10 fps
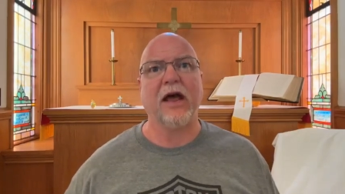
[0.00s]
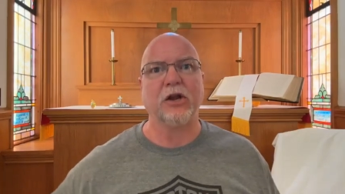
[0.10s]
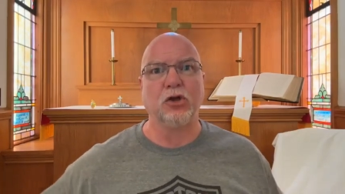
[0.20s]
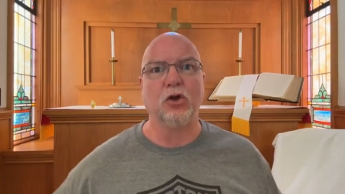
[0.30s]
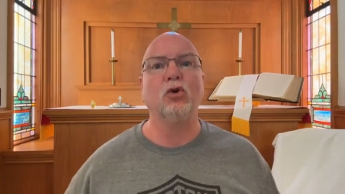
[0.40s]

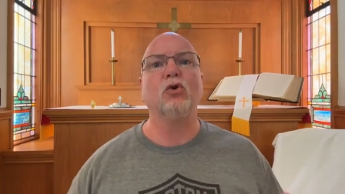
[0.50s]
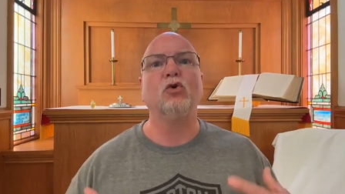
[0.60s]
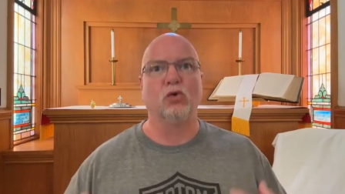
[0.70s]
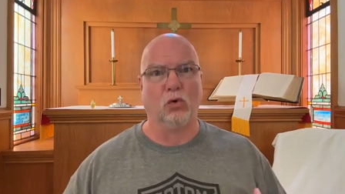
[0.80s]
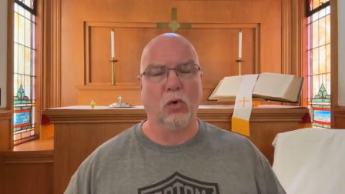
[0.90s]
that
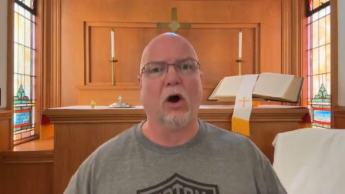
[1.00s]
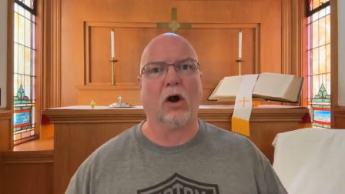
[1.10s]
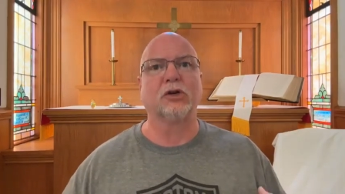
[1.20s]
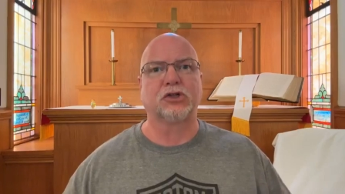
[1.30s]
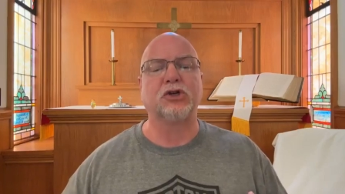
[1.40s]
you
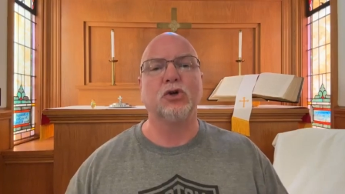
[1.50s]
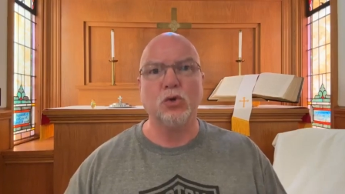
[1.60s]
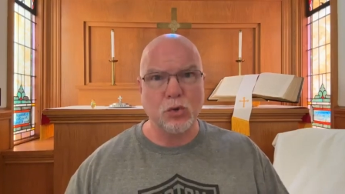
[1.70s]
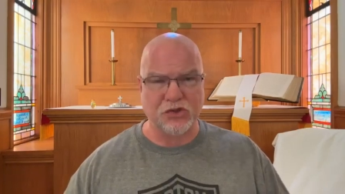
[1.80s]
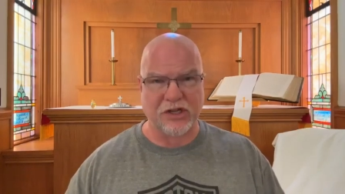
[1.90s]
are
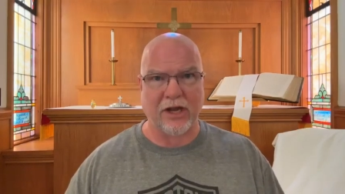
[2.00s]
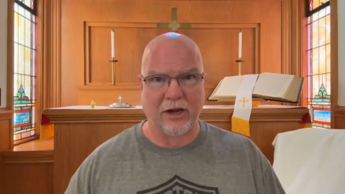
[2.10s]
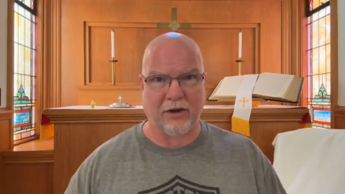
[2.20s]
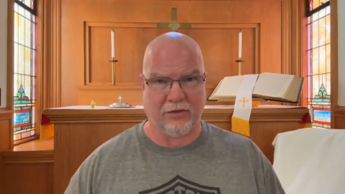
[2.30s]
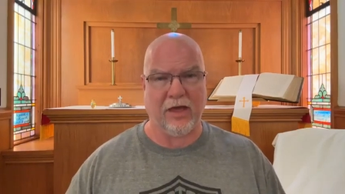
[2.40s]

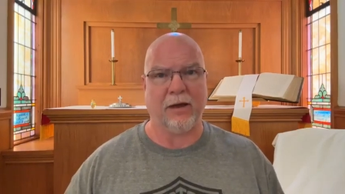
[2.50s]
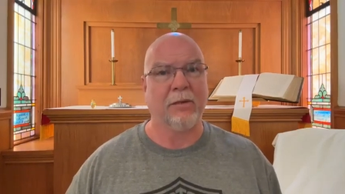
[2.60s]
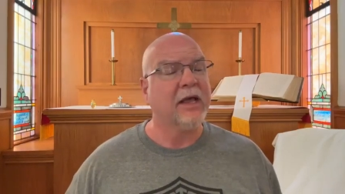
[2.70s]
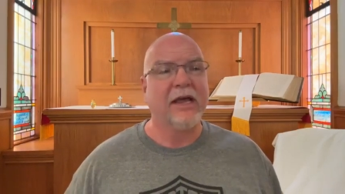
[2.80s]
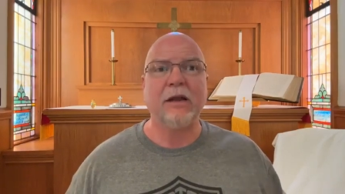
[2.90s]
choosing them.